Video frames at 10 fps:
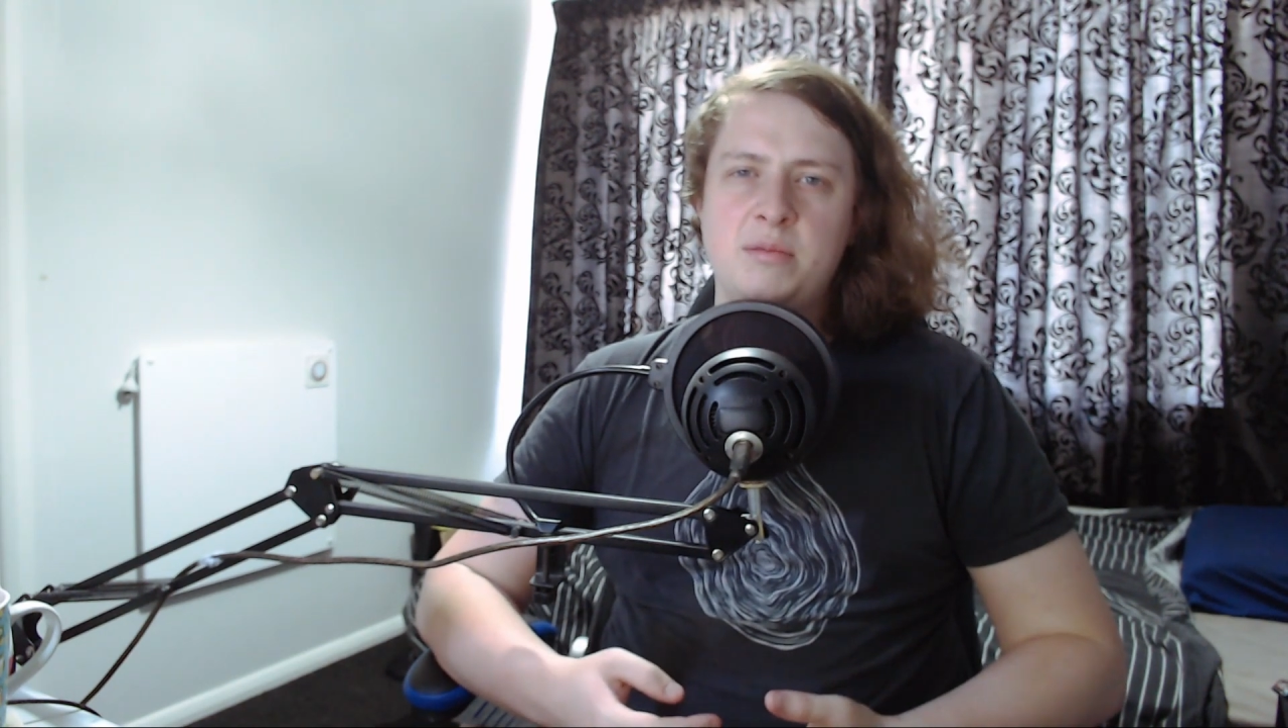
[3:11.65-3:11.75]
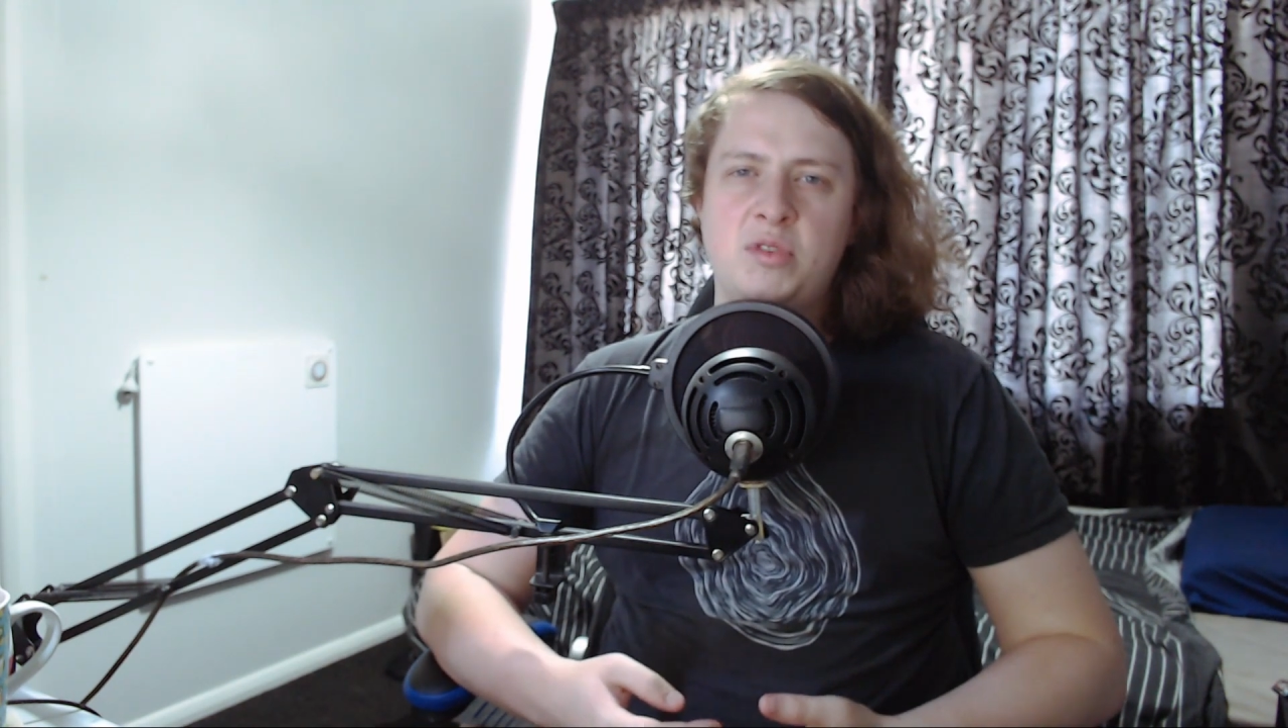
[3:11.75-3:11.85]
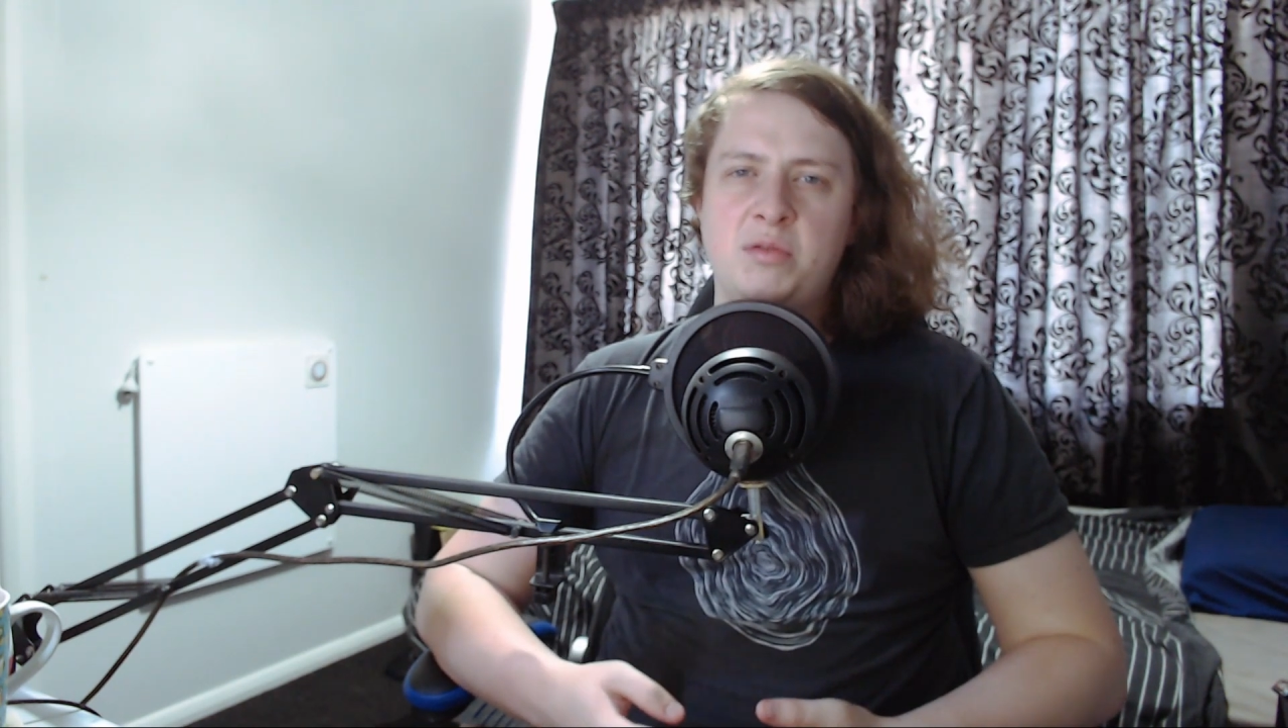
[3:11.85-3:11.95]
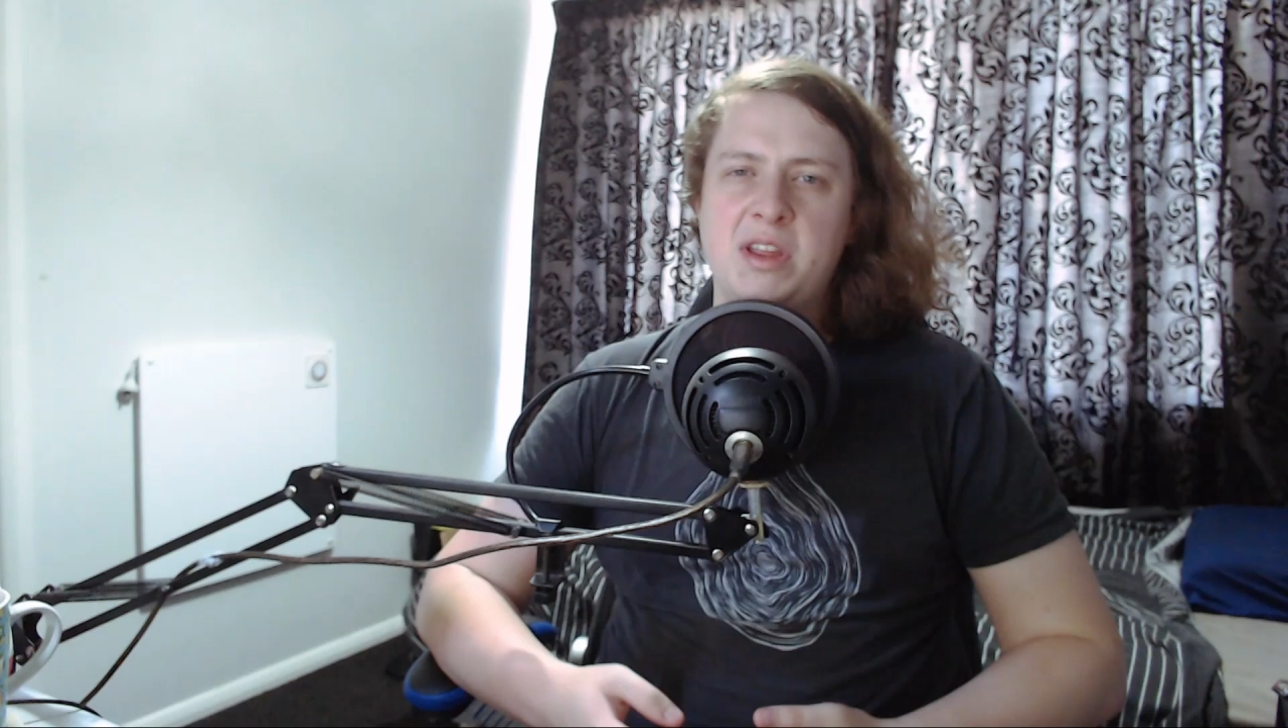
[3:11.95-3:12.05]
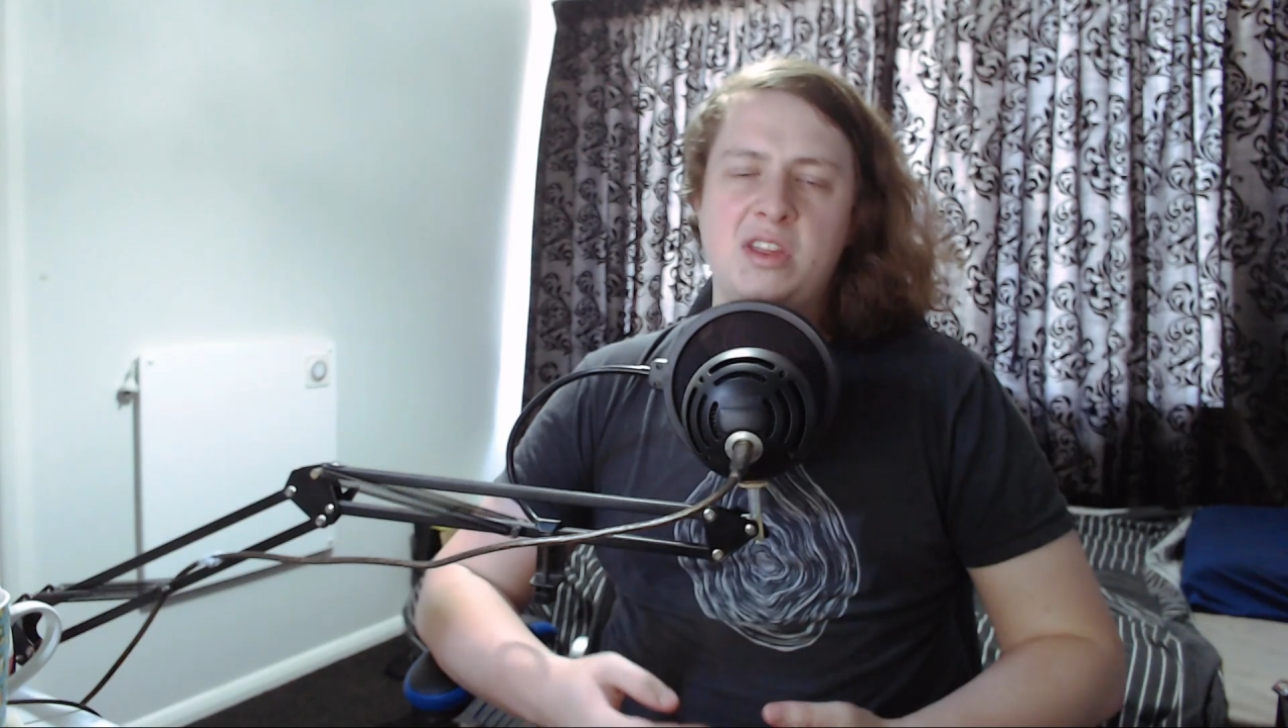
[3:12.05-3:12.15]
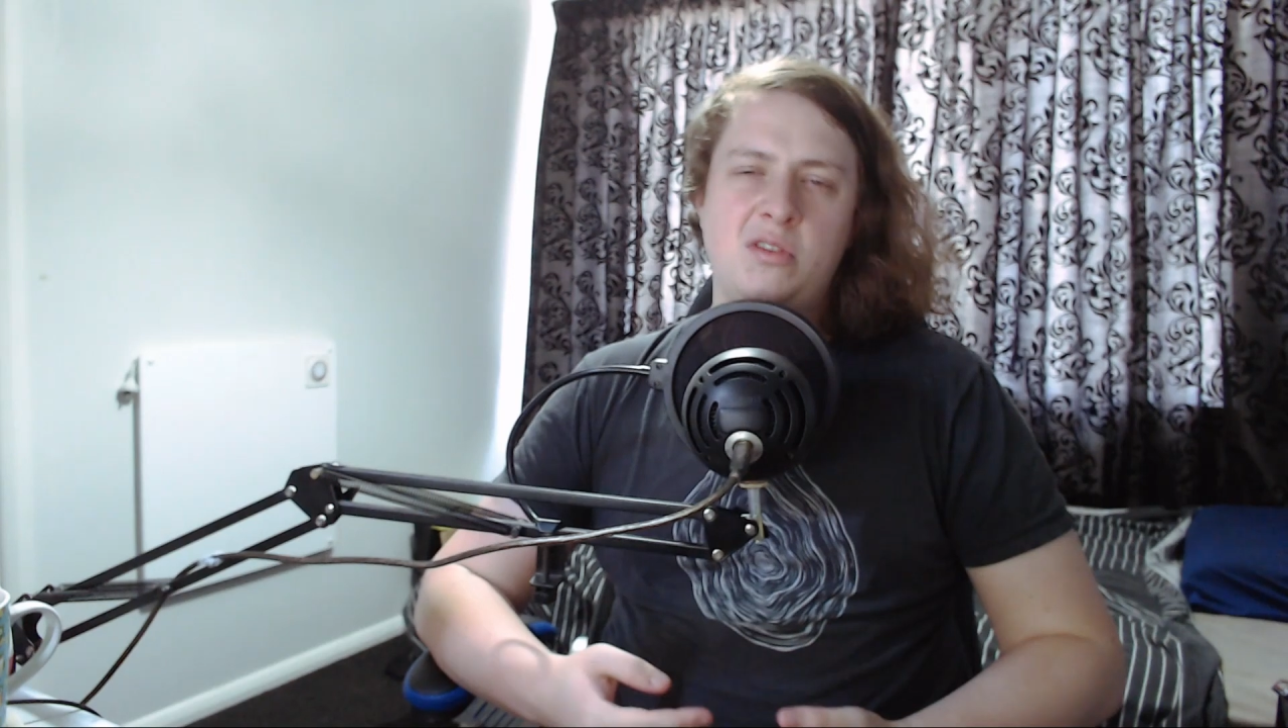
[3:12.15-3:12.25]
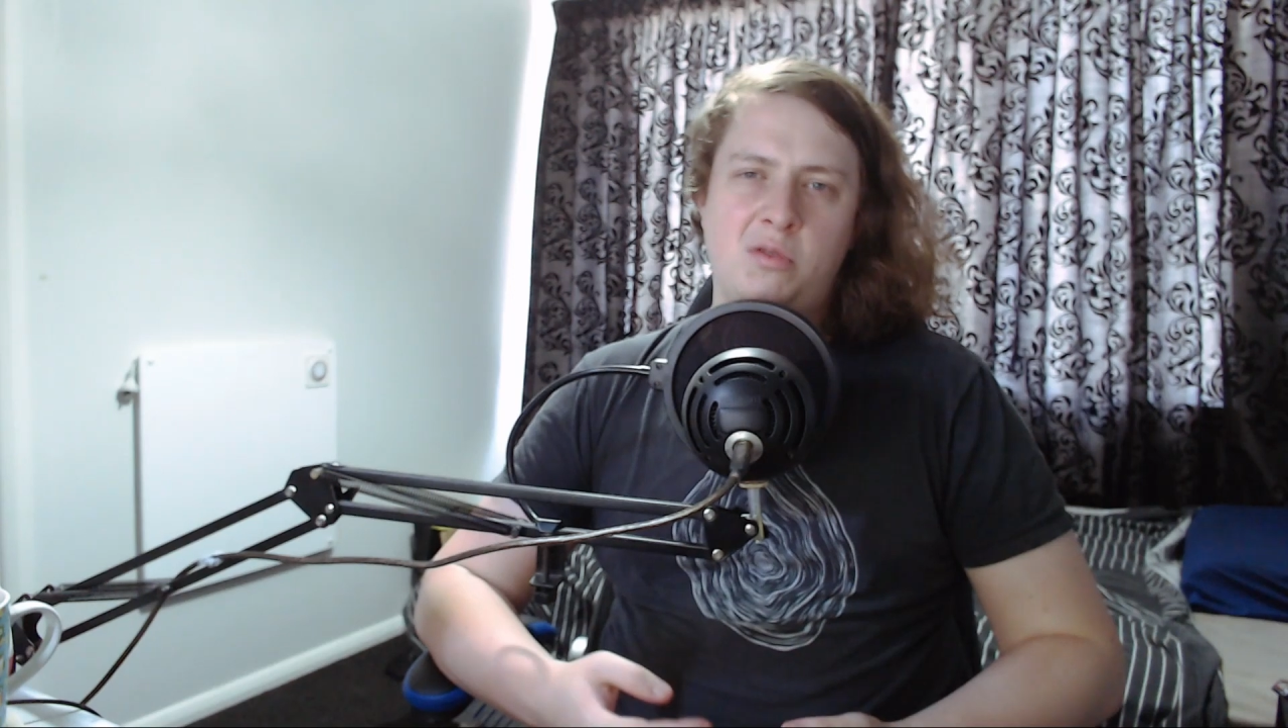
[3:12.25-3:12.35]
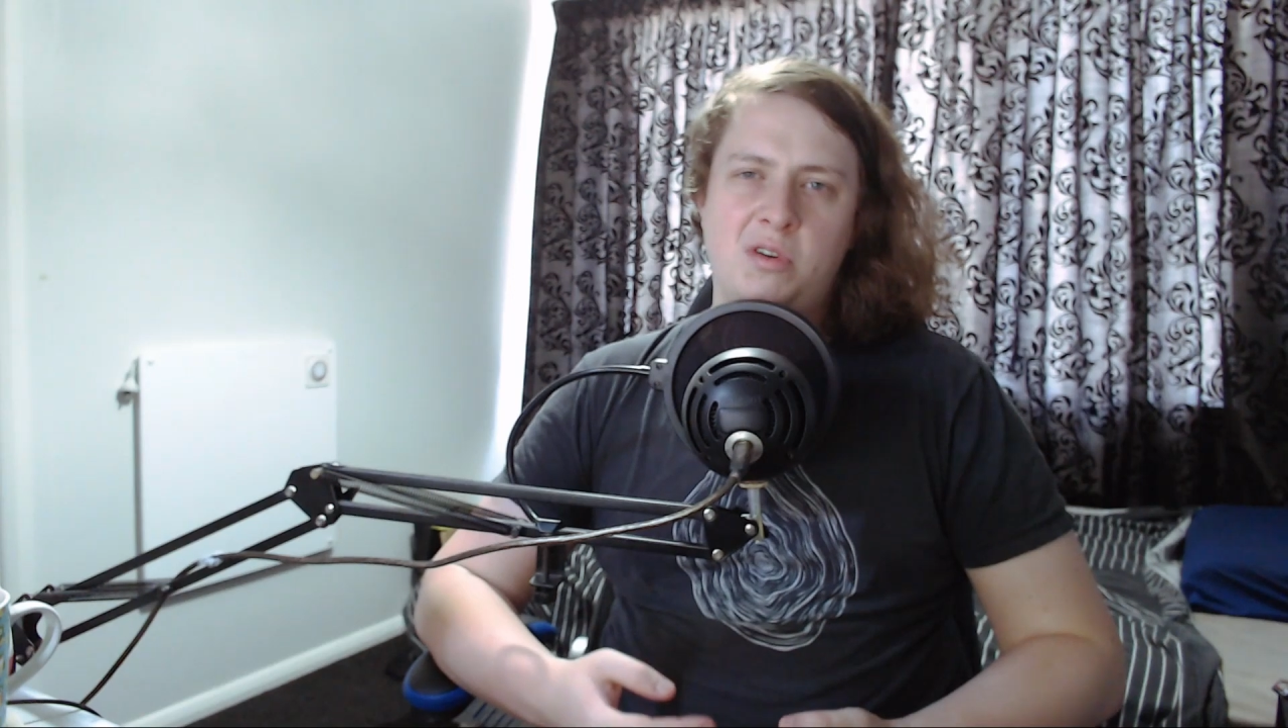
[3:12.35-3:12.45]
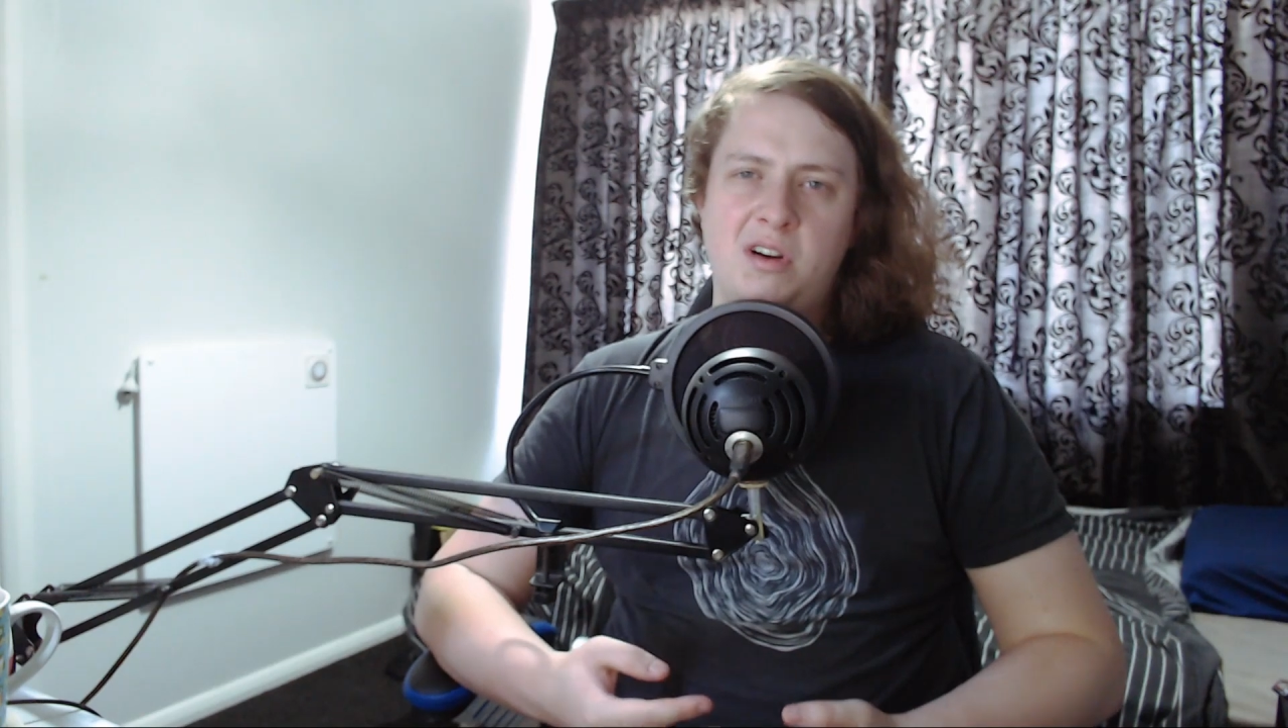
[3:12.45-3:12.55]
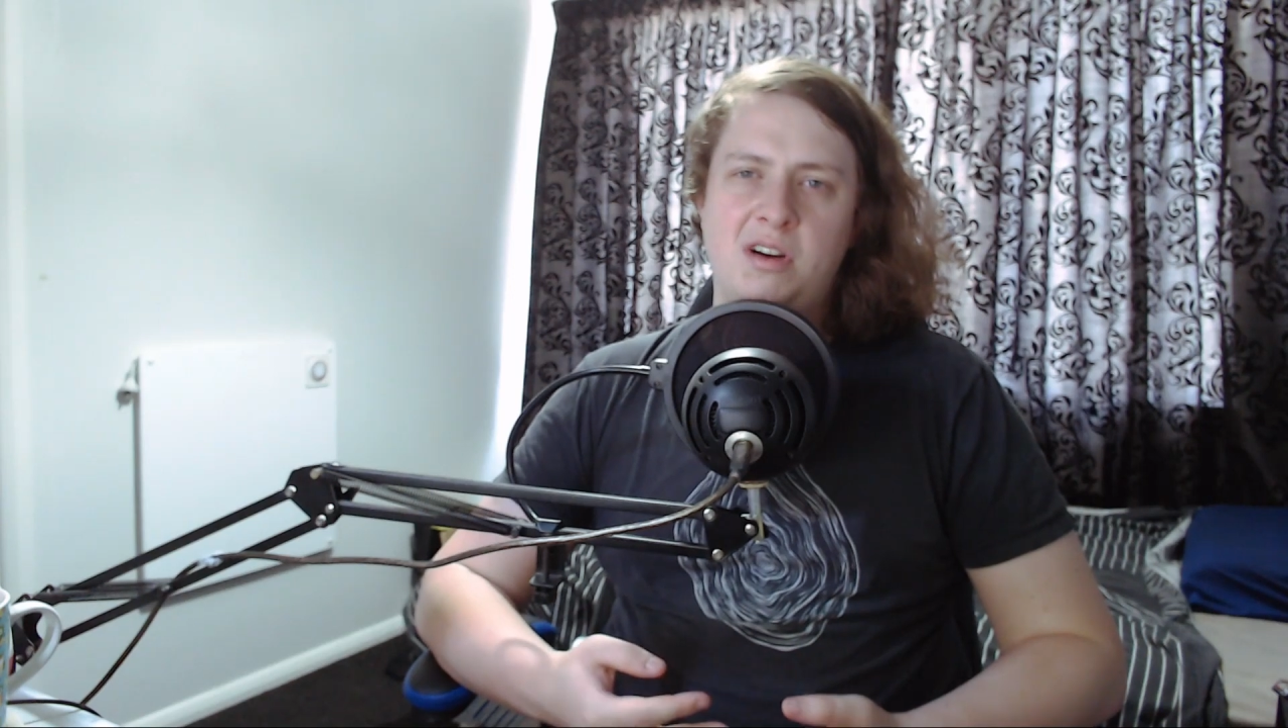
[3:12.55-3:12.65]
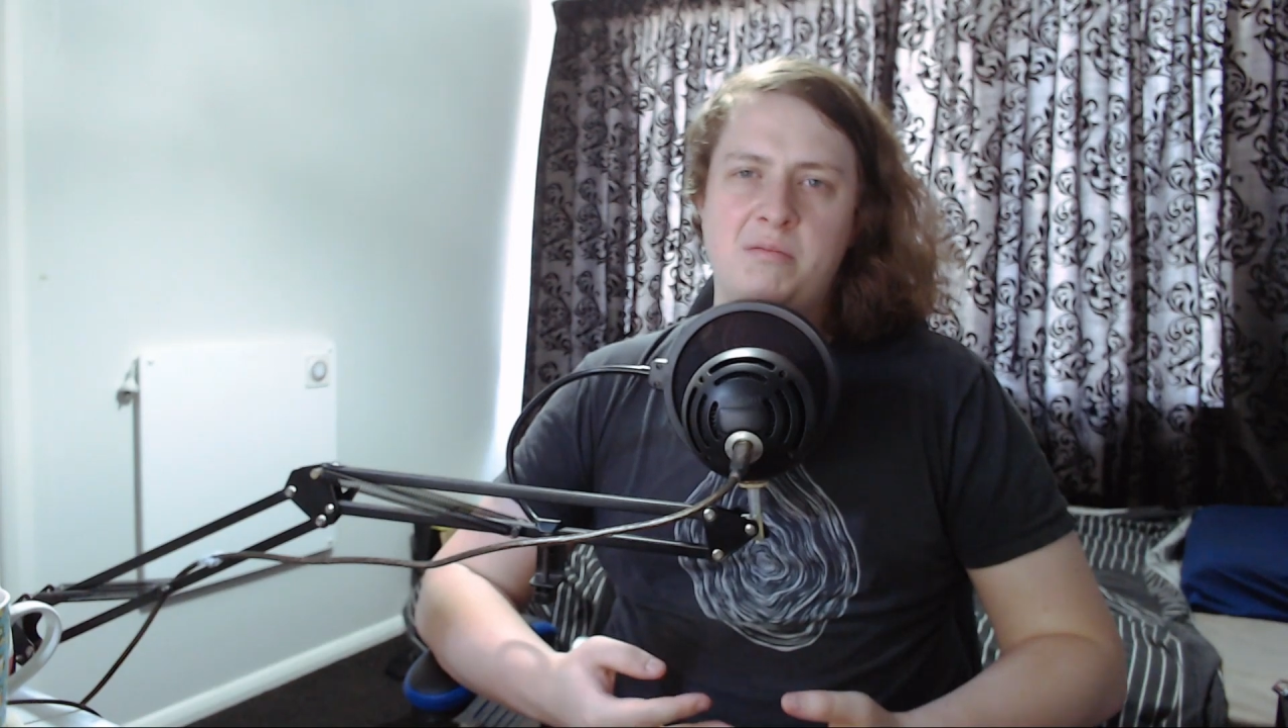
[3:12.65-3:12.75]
between your